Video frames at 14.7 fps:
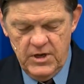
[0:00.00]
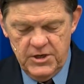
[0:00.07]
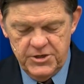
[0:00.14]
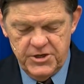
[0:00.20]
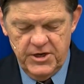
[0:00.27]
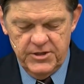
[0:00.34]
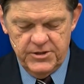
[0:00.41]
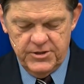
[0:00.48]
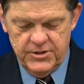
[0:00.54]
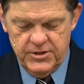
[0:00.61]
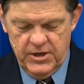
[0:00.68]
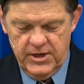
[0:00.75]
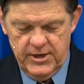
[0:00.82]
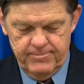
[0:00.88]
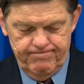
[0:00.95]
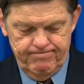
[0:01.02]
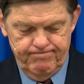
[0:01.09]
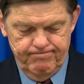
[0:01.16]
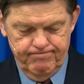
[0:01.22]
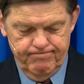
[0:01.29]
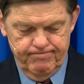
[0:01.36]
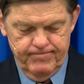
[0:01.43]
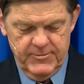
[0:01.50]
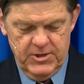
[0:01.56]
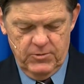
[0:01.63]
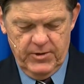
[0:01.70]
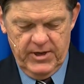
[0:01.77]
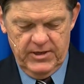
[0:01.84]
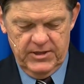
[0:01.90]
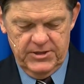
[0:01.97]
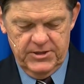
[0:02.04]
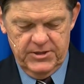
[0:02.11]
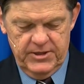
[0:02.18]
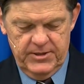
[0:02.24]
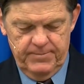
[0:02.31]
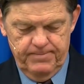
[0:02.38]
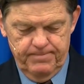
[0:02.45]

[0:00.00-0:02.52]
Since, okay, let's see.